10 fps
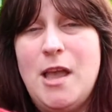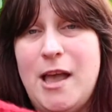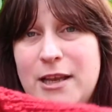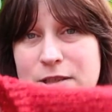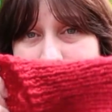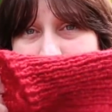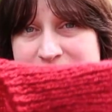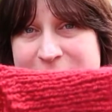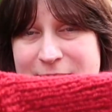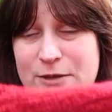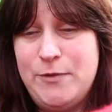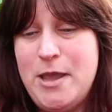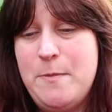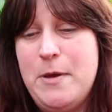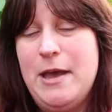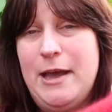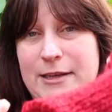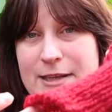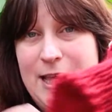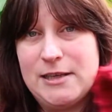and redid the rib
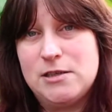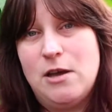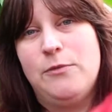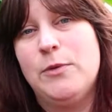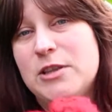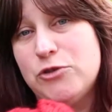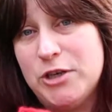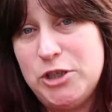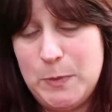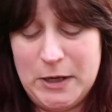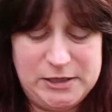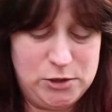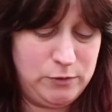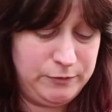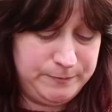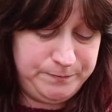and cast off with a stretchy bind off.